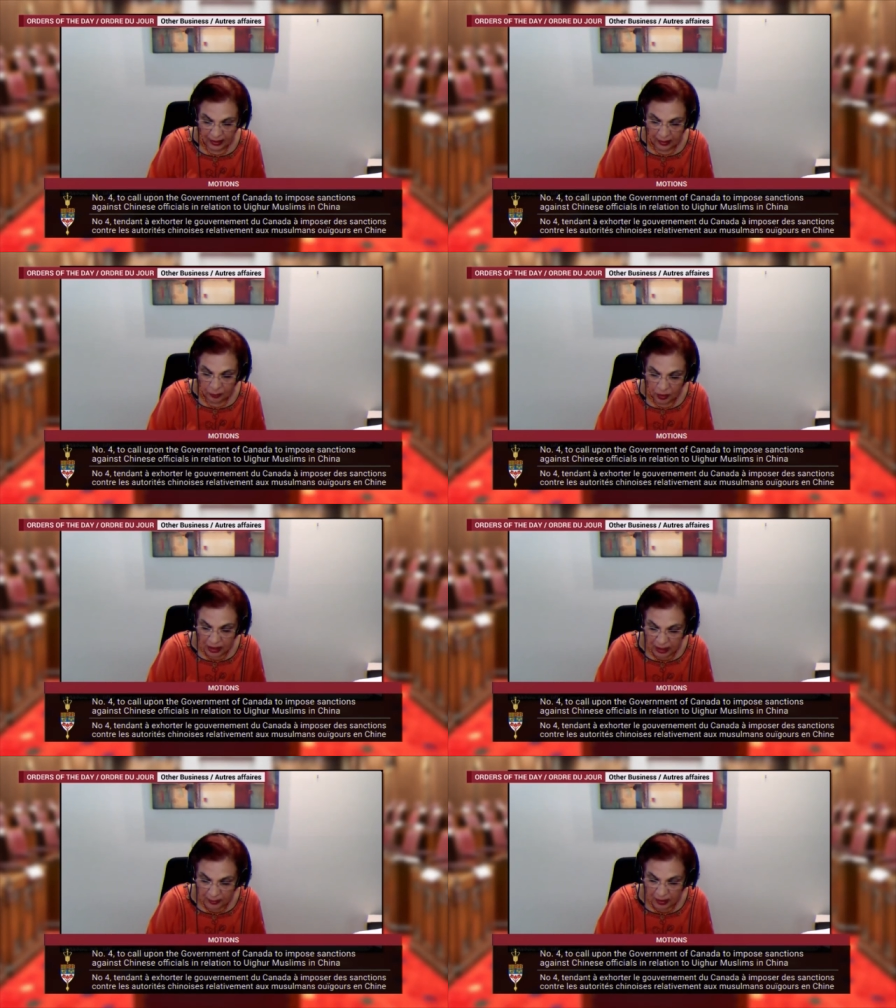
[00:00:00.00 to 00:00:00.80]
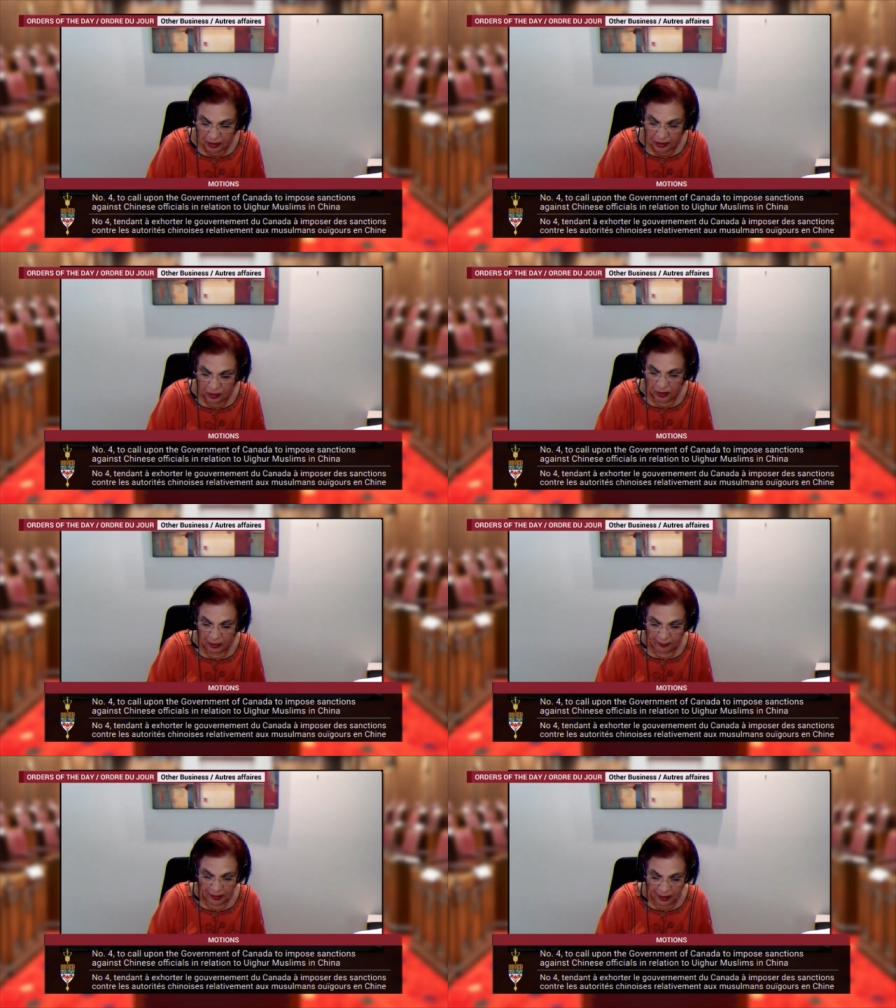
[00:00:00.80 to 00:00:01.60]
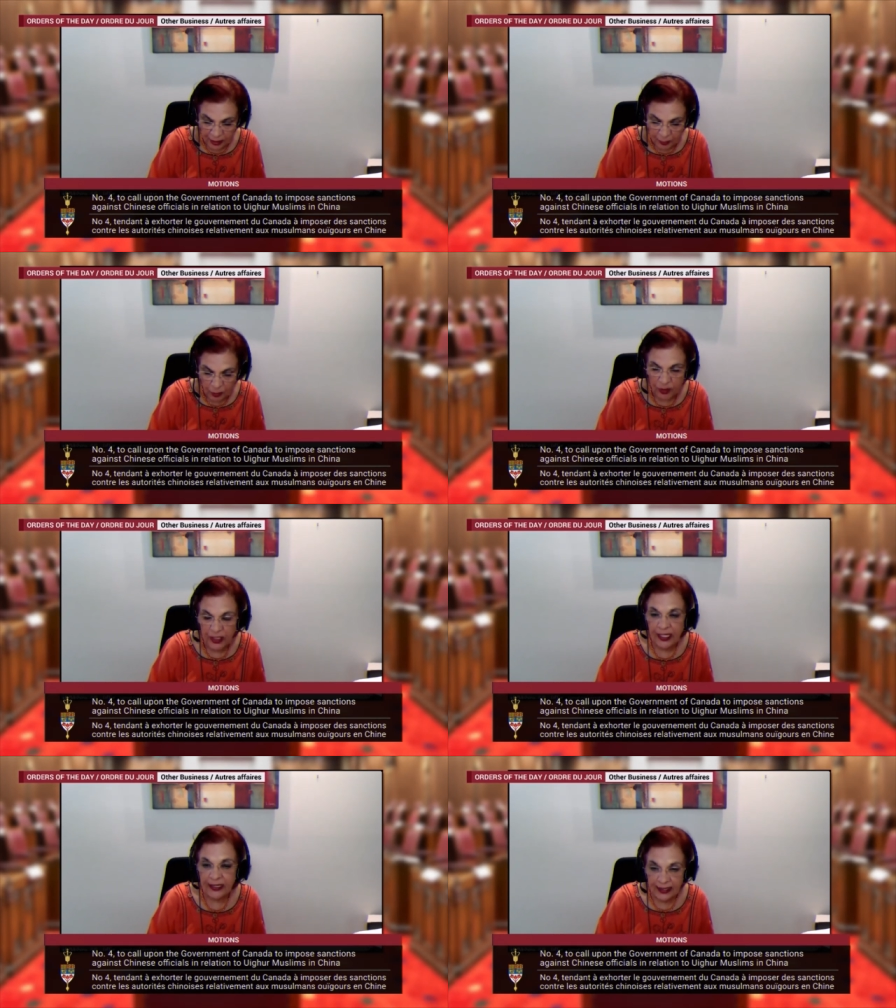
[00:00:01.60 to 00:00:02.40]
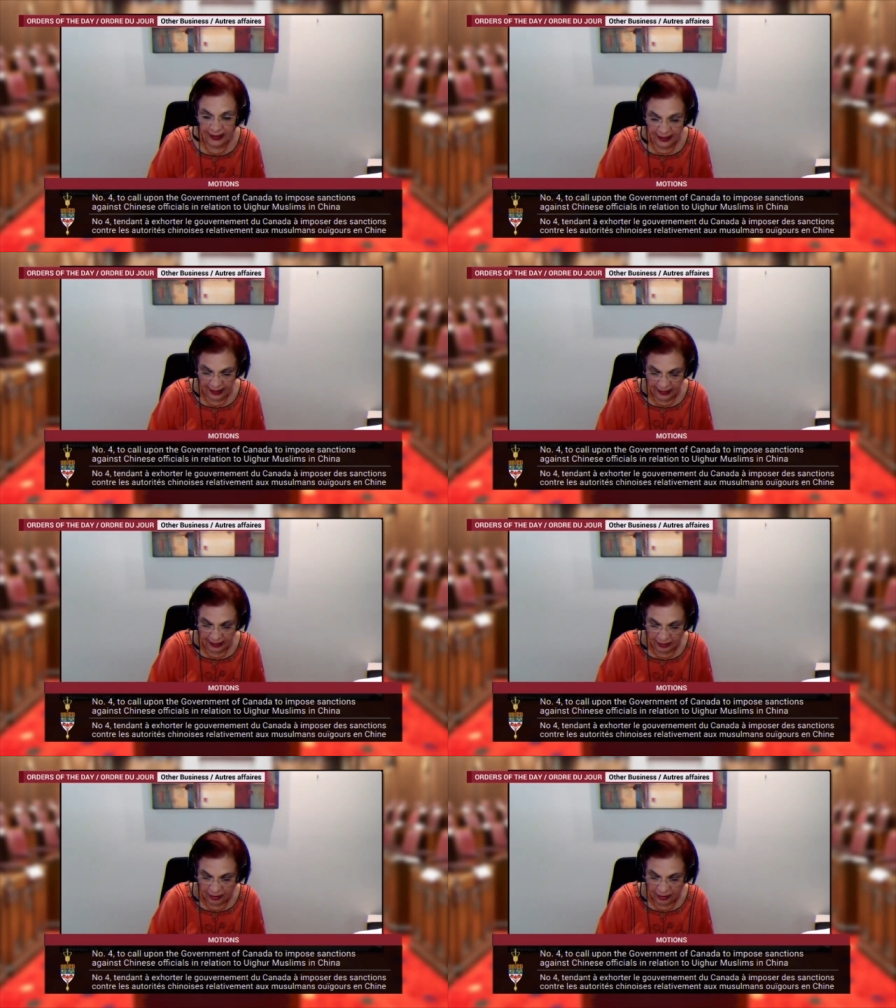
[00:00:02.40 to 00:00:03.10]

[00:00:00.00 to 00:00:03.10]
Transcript: Policemen took her passport and detained her.